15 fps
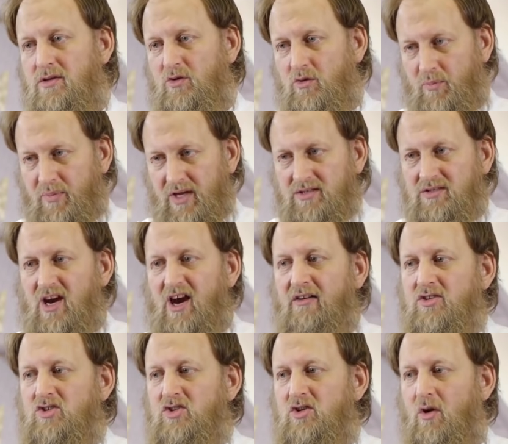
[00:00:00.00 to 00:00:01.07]
you will be a
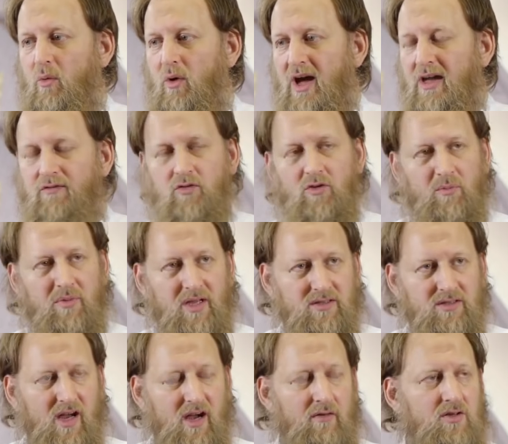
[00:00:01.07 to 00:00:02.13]
tyrant to your wife, you will be a
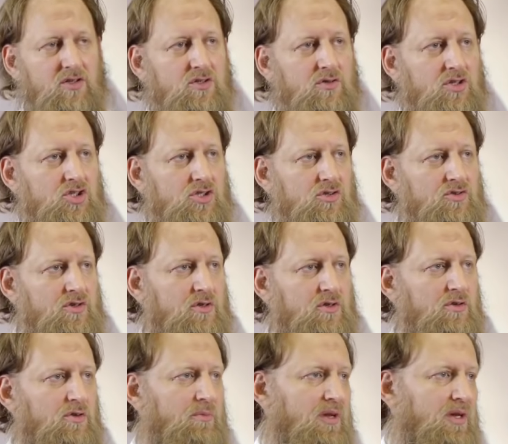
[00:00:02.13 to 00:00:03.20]
tyrant to your children,
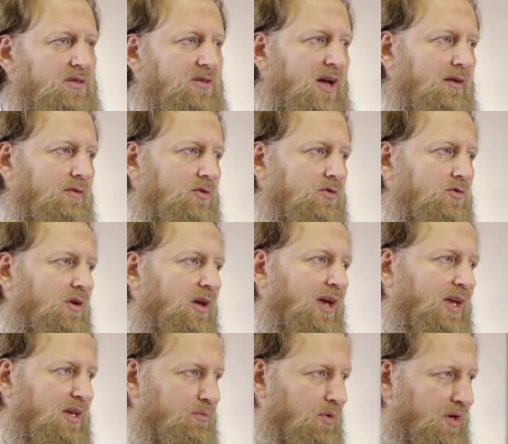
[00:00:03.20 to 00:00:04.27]
you will be a tyrant to
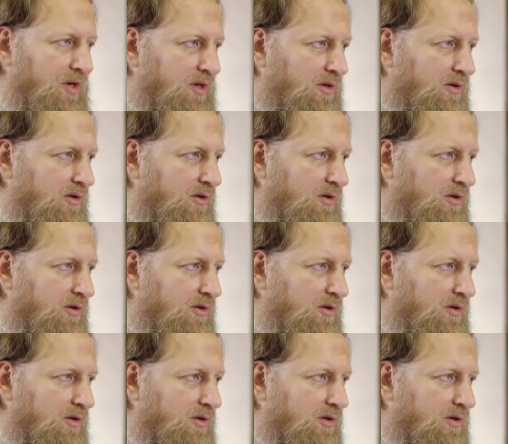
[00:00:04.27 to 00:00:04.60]
anybody.